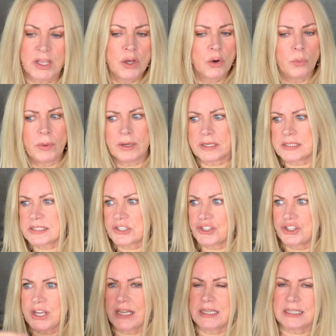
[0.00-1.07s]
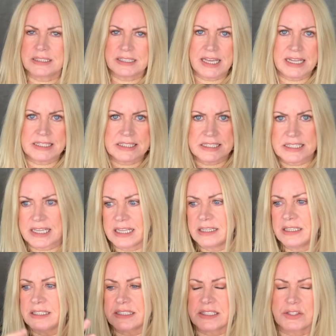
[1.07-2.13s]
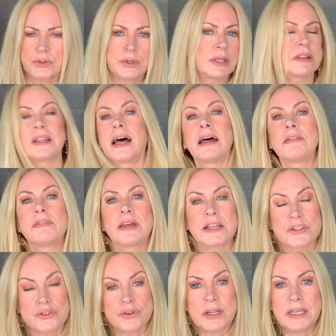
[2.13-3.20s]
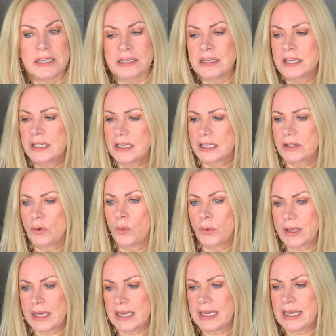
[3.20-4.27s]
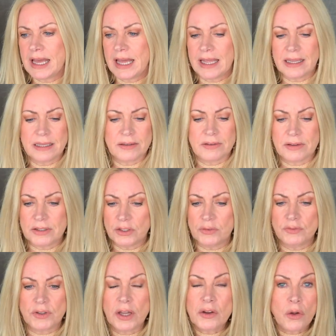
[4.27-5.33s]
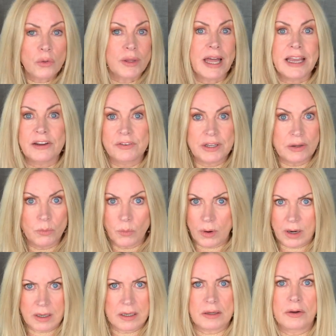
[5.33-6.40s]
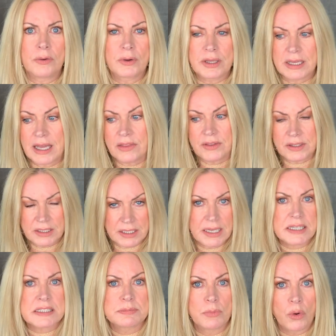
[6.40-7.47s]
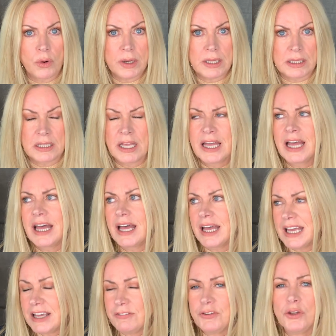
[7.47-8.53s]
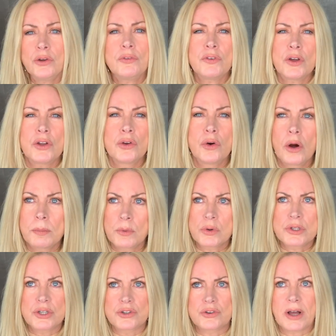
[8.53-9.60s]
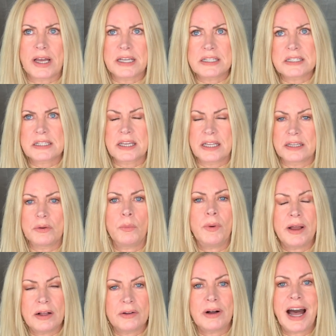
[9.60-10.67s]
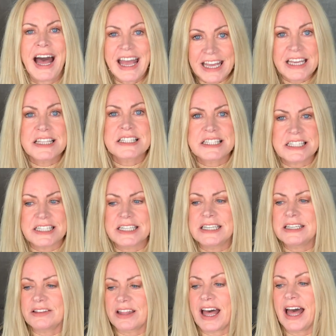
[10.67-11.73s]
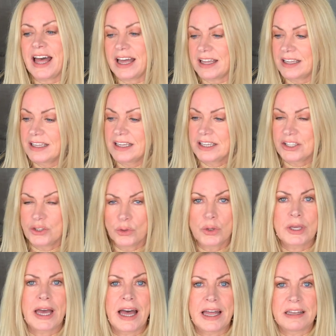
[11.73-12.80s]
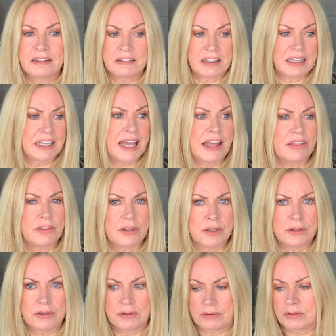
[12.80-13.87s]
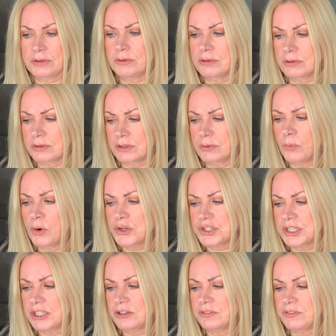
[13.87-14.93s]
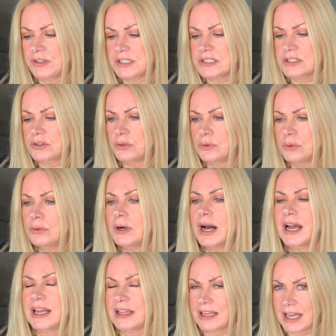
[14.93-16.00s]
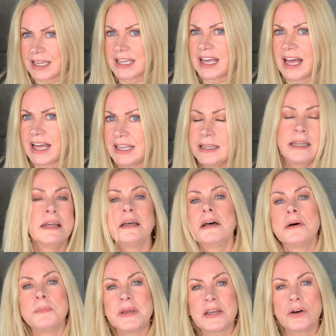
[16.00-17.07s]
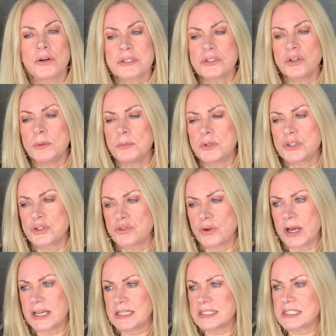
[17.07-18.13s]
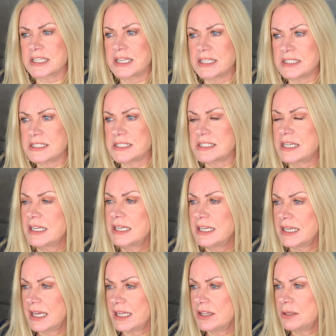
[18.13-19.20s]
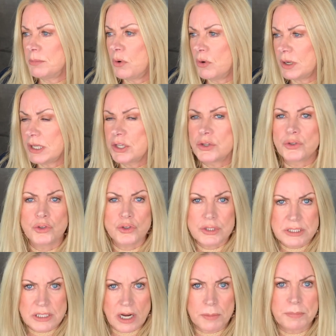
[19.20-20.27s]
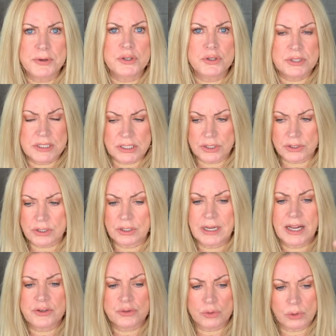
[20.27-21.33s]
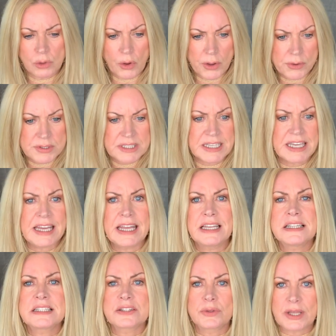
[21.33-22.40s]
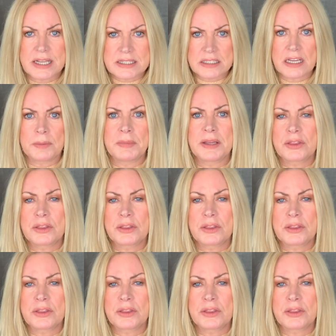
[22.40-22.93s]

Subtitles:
where it's shedding dead skin and it's doing that. That's right. Okay, and you've done all that great work, okay, and then the next morning, if you've got normal to dry skin, well, I can see that you can let the washing your face go. I can, because normal to dry skins, in the morning you do start producing your natural oils again, so that's coming